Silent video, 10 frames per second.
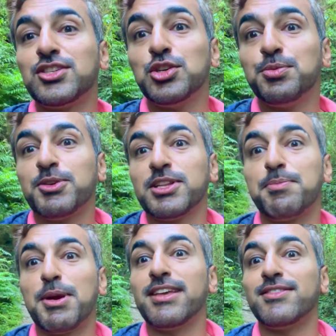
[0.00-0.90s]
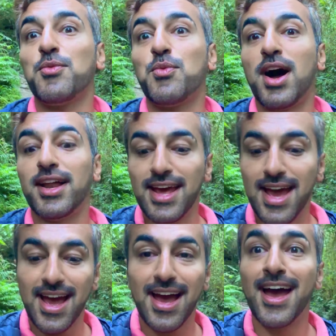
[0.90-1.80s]
2 for the price of 1.
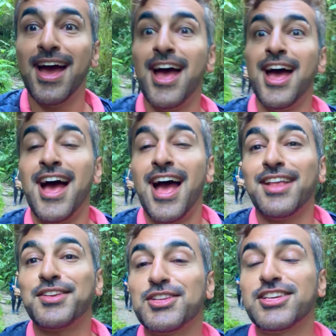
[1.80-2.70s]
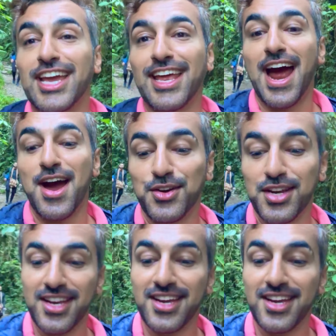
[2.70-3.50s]
Let's go check it out.